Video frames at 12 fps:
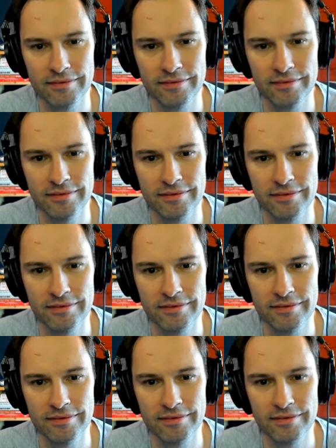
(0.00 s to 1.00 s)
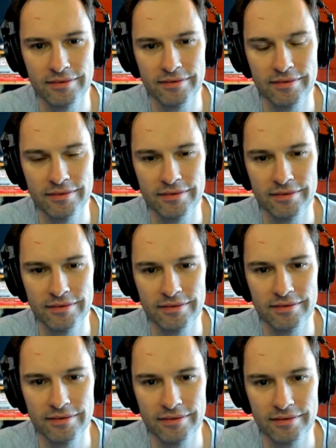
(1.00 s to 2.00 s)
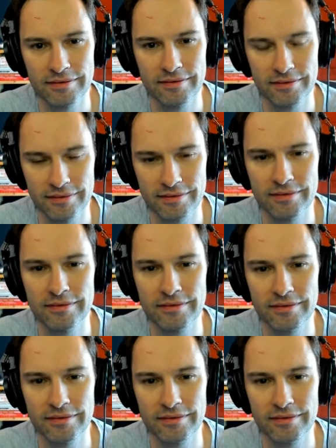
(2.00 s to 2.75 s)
No words are spoken by the person on screen.